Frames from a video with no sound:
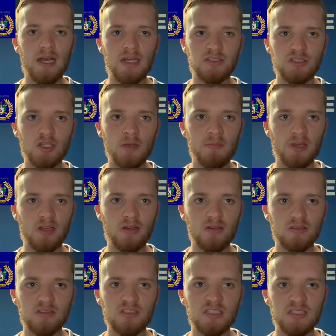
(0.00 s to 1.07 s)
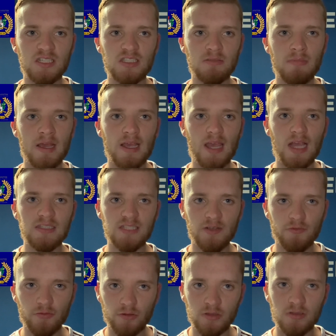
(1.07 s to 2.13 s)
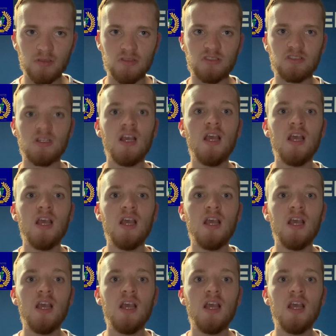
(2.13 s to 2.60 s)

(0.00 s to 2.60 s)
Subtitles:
too, because he did make a difference